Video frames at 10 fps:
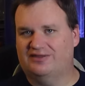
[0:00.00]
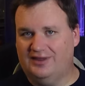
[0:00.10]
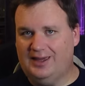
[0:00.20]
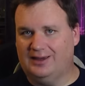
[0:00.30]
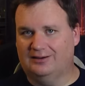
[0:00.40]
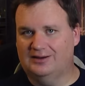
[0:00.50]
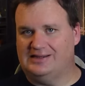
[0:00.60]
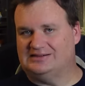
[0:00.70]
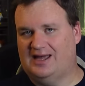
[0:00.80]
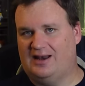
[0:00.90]
thing
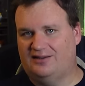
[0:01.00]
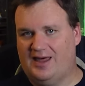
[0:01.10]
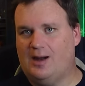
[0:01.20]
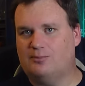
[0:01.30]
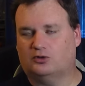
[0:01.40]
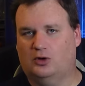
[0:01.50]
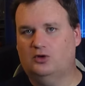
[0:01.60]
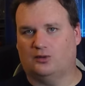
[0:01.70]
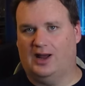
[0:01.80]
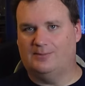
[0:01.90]
is that that
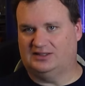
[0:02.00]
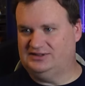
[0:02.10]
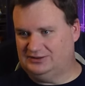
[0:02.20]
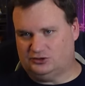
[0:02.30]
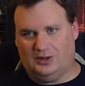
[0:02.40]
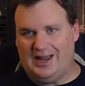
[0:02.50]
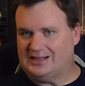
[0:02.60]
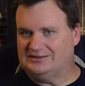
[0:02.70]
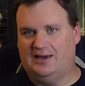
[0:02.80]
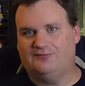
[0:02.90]
program, because it
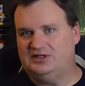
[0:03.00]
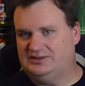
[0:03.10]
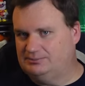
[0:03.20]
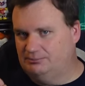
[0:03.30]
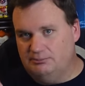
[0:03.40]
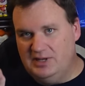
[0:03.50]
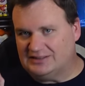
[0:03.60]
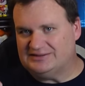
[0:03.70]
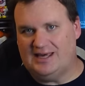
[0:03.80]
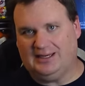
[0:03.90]
tracks every
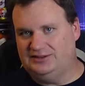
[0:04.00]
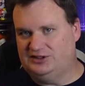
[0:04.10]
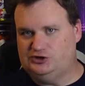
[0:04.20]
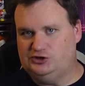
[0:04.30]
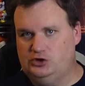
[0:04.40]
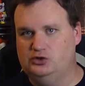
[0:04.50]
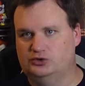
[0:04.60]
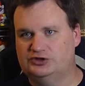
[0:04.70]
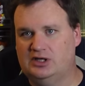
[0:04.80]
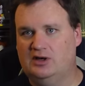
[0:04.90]
millisecond it's
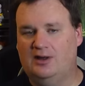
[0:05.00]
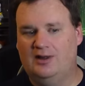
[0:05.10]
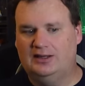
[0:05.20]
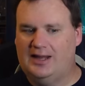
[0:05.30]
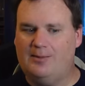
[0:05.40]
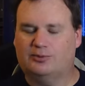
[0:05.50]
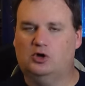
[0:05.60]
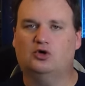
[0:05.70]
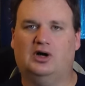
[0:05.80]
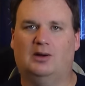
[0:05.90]
used, that
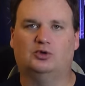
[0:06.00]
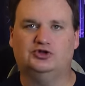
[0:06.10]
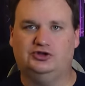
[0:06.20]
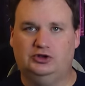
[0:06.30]
program was